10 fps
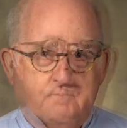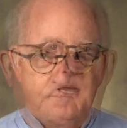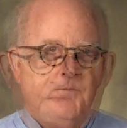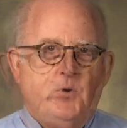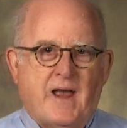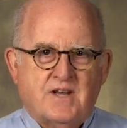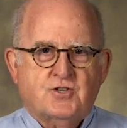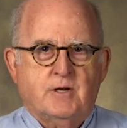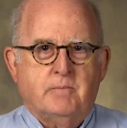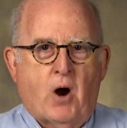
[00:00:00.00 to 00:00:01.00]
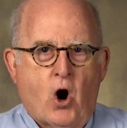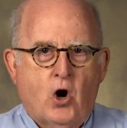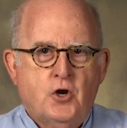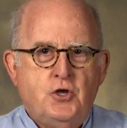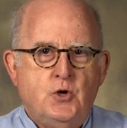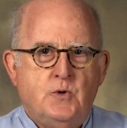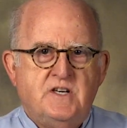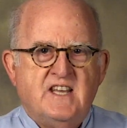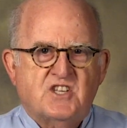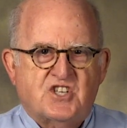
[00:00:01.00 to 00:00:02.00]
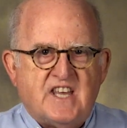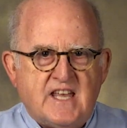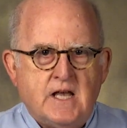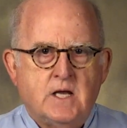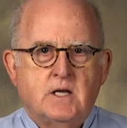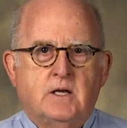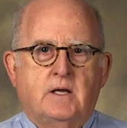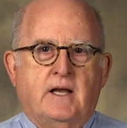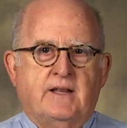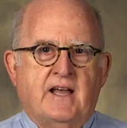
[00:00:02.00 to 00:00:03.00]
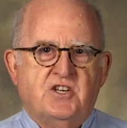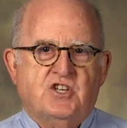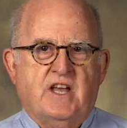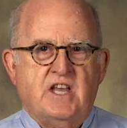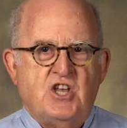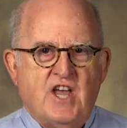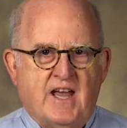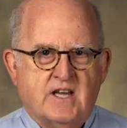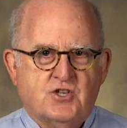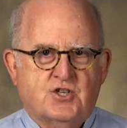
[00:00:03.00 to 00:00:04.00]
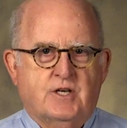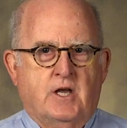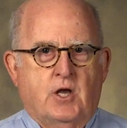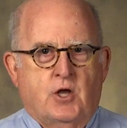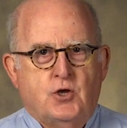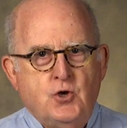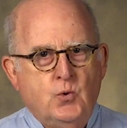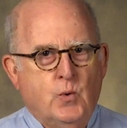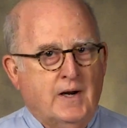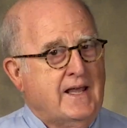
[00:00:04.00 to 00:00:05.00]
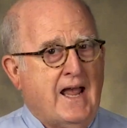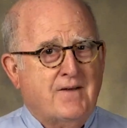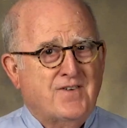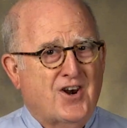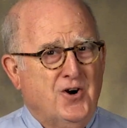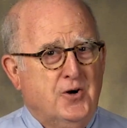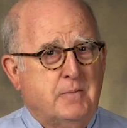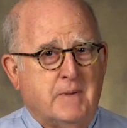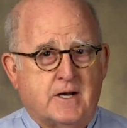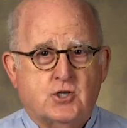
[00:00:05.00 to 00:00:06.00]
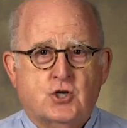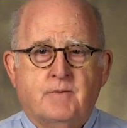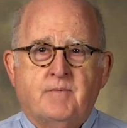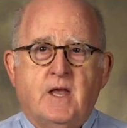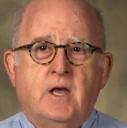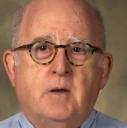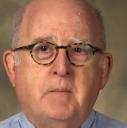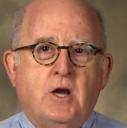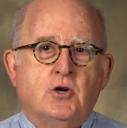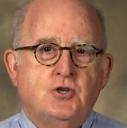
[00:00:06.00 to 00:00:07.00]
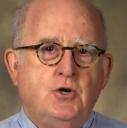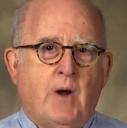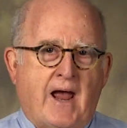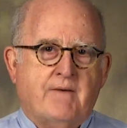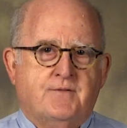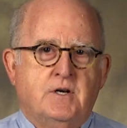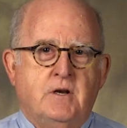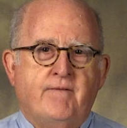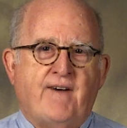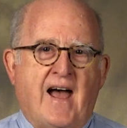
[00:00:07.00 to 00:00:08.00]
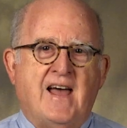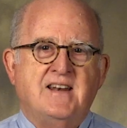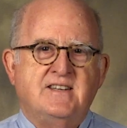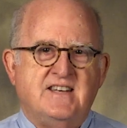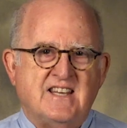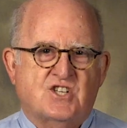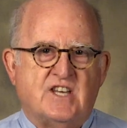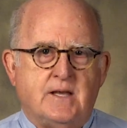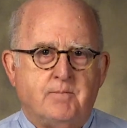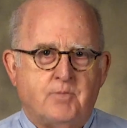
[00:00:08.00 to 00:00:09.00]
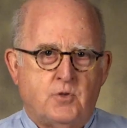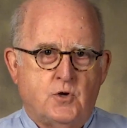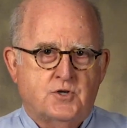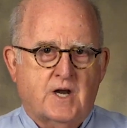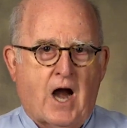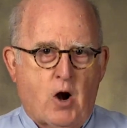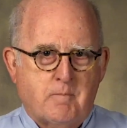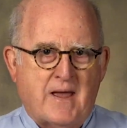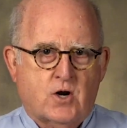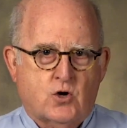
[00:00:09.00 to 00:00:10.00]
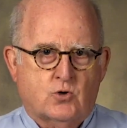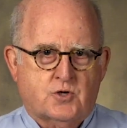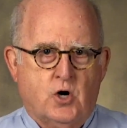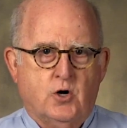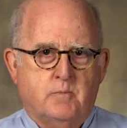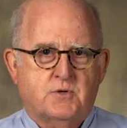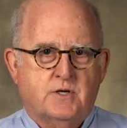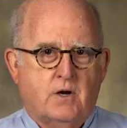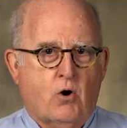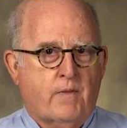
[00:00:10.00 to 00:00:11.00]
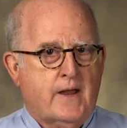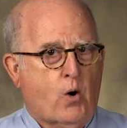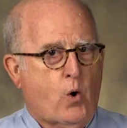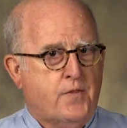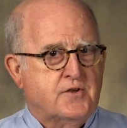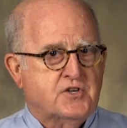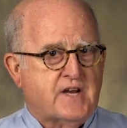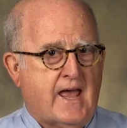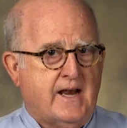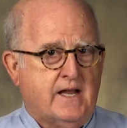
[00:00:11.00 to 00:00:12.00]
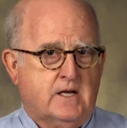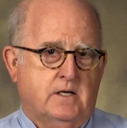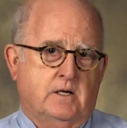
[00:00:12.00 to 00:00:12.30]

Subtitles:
If you ask them, are you dizzy? And they say yes, you really haven't learned much, because you have to define dizzy. Using our medical terms, are they orthostatic?